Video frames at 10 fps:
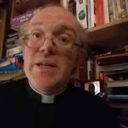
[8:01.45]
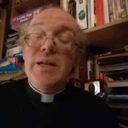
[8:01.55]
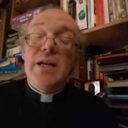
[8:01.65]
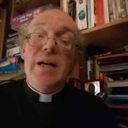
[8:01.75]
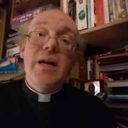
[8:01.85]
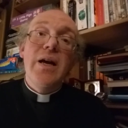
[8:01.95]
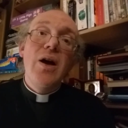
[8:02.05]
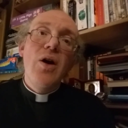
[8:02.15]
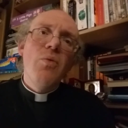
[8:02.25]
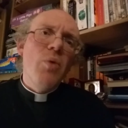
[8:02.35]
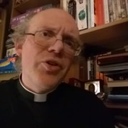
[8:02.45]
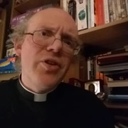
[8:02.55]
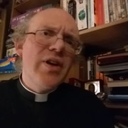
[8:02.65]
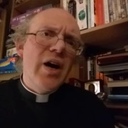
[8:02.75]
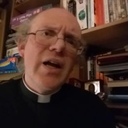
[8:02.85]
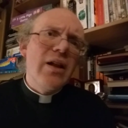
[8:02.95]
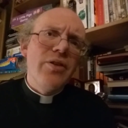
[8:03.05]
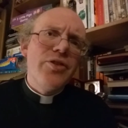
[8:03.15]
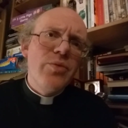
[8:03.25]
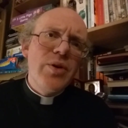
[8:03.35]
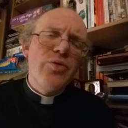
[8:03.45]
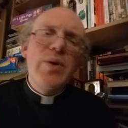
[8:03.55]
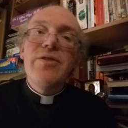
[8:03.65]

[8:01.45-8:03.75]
today. What are the idols to which we